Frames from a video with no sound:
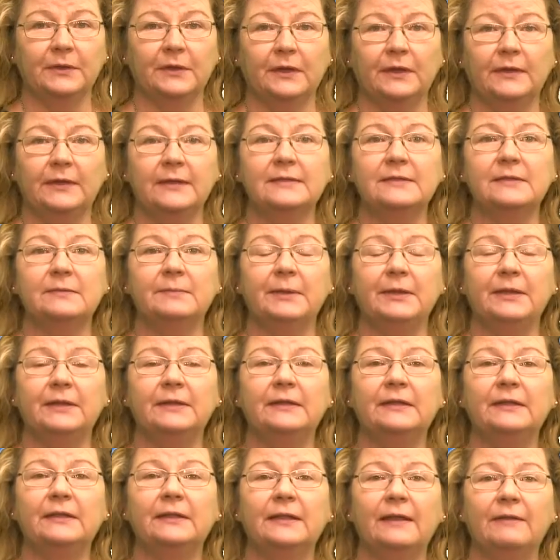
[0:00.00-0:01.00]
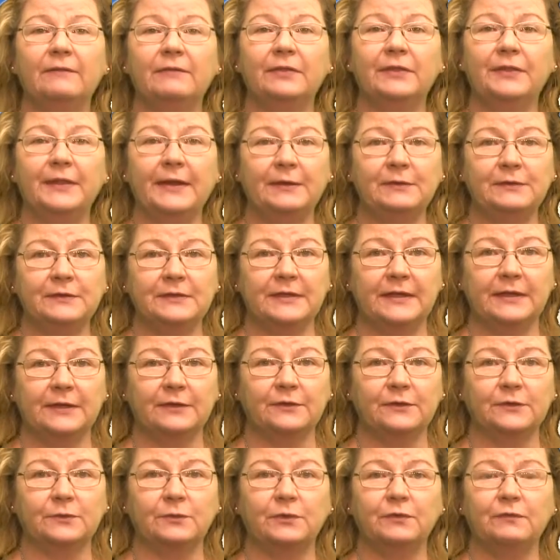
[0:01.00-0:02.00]
An estimated 11,000
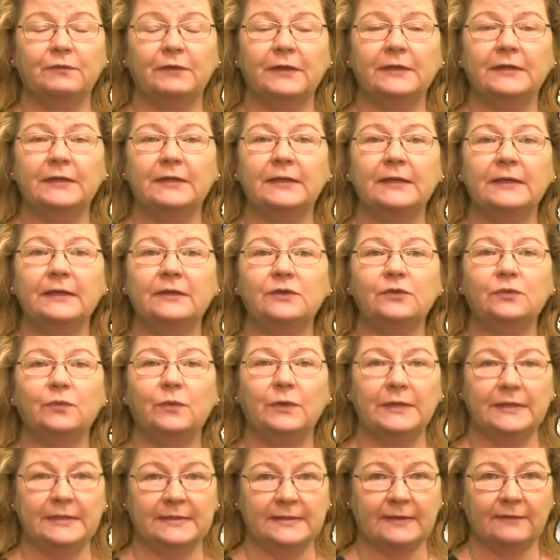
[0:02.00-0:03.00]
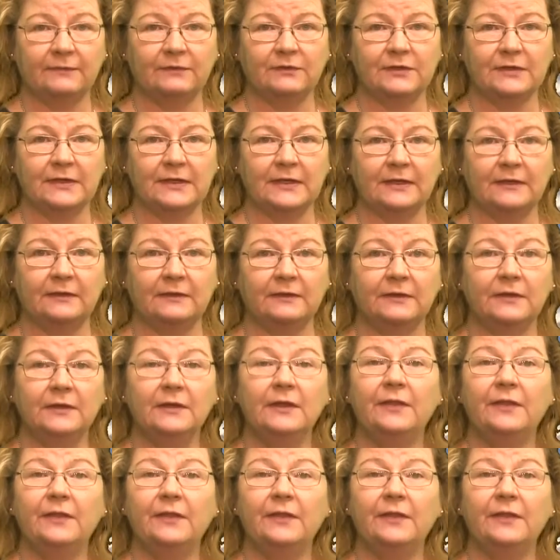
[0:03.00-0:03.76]
acres were affected in 2017.